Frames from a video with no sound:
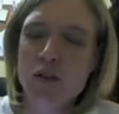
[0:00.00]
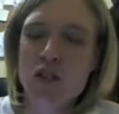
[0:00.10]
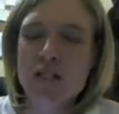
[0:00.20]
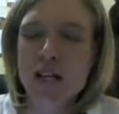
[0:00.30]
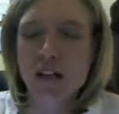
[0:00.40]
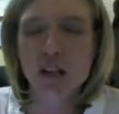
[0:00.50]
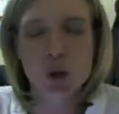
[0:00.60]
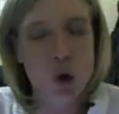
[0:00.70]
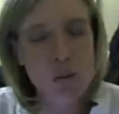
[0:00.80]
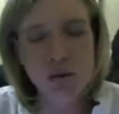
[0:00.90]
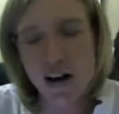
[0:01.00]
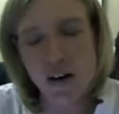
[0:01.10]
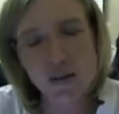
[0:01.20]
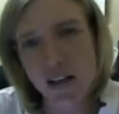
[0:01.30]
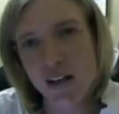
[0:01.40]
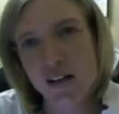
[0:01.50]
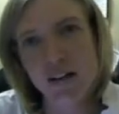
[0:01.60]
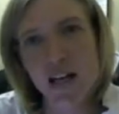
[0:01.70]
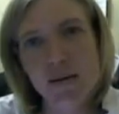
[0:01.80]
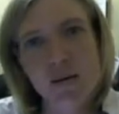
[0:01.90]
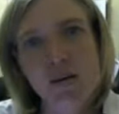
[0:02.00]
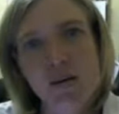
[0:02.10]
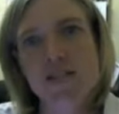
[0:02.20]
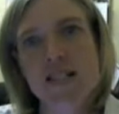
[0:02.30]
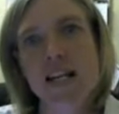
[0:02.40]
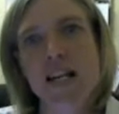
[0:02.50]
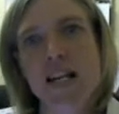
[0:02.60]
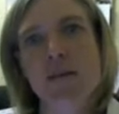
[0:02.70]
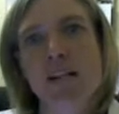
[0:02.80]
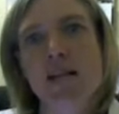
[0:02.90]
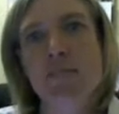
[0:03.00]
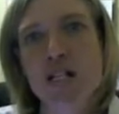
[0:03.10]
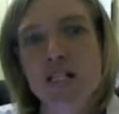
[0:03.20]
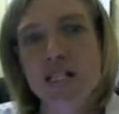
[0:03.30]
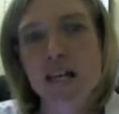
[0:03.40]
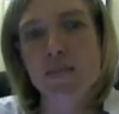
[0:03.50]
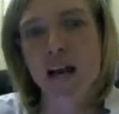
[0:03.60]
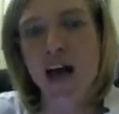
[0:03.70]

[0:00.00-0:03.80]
just like the Global Roundtable for Sustainability mission statement,